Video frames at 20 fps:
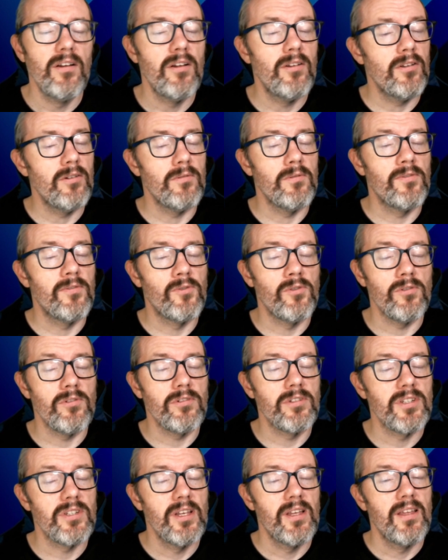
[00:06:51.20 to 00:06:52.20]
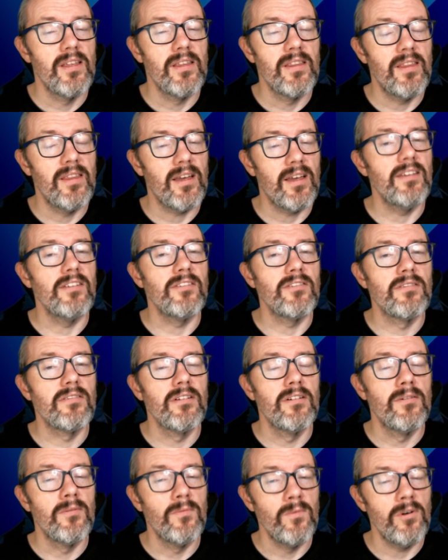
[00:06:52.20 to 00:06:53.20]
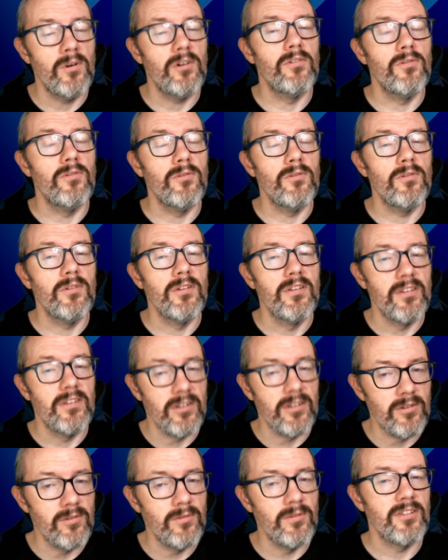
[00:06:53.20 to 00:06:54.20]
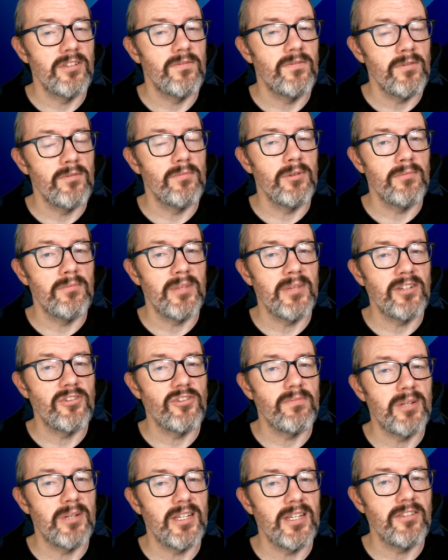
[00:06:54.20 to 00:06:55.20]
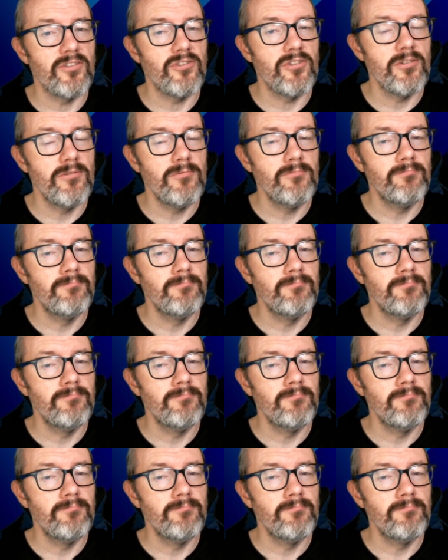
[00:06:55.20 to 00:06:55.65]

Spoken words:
although of course that is what all the coolest Football Manager players do.